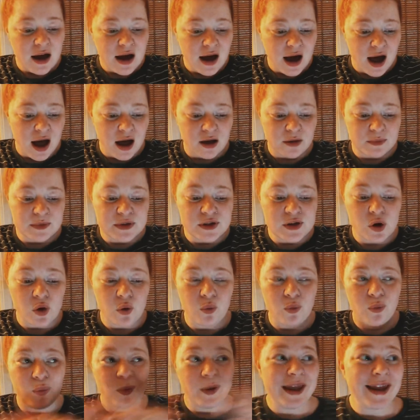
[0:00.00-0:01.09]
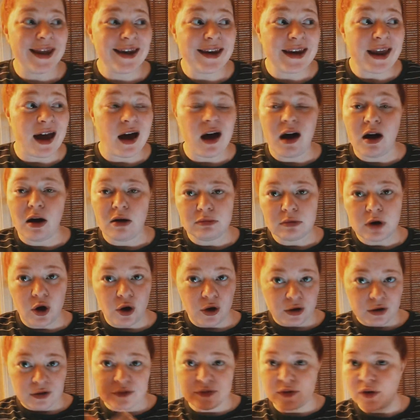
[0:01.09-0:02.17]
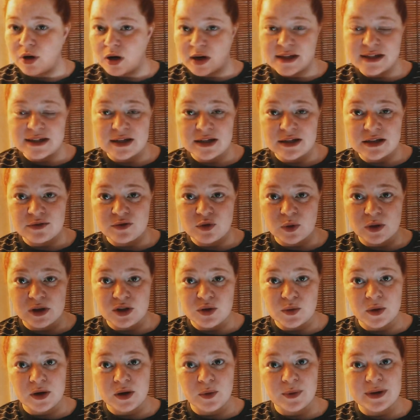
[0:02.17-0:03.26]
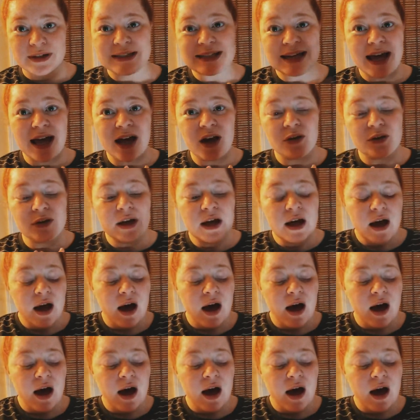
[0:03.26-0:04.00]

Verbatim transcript: Um, so when all of the craziness of 2020 went down.